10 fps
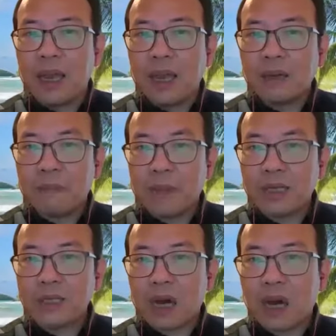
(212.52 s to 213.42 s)
It
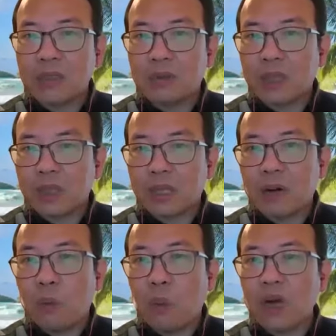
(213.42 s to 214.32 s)
makes us think
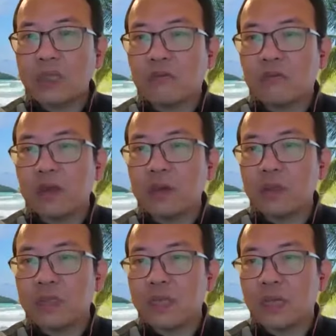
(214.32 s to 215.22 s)
what the
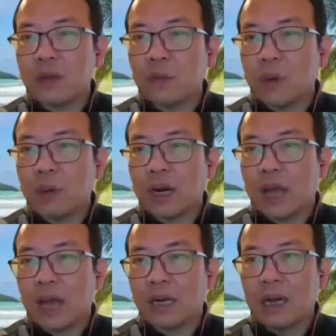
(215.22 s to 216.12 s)
future city will look
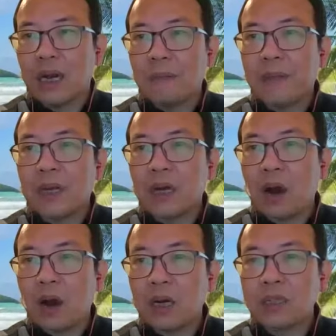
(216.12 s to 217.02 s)
like
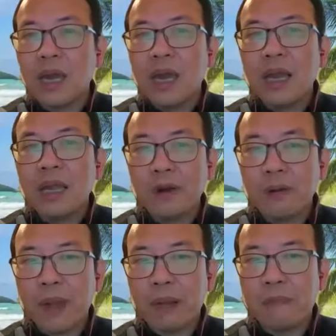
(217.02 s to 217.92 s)
because
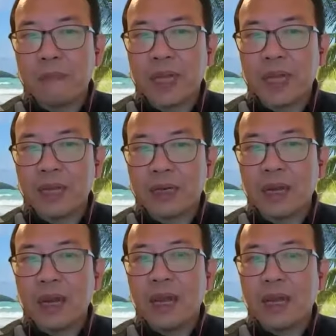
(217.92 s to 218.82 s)
human beings
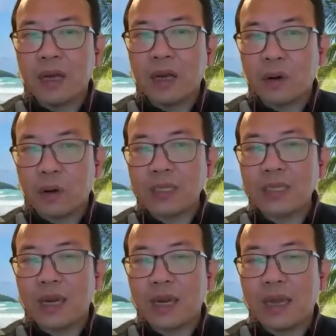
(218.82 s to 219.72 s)

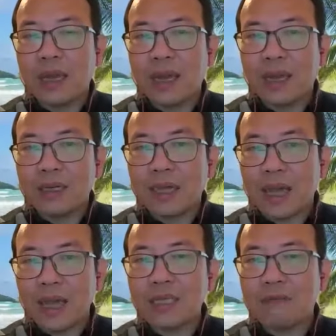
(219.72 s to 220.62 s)
increasingly,
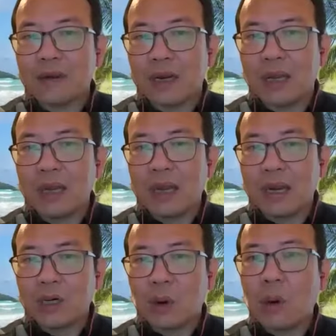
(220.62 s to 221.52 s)
intensively
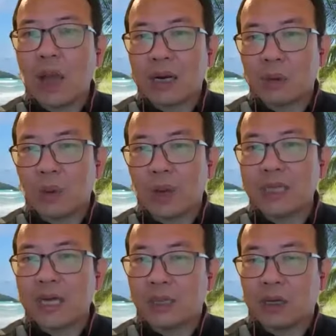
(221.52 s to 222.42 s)
interact
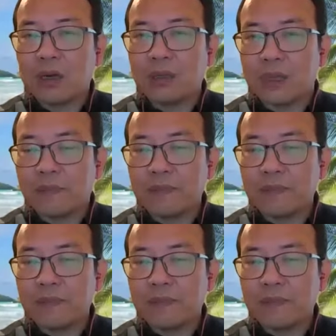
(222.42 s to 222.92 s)
with technology.